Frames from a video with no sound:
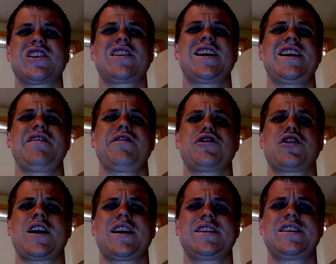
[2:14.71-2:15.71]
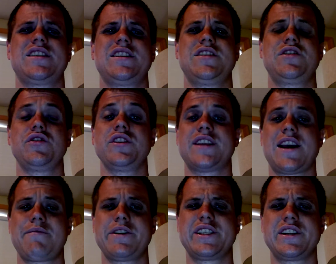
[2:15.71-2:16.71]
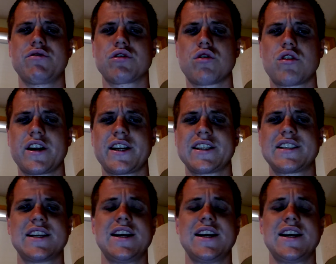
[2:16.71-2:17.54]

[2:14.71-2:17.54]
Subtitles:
and you're trying to do these ABC recordings,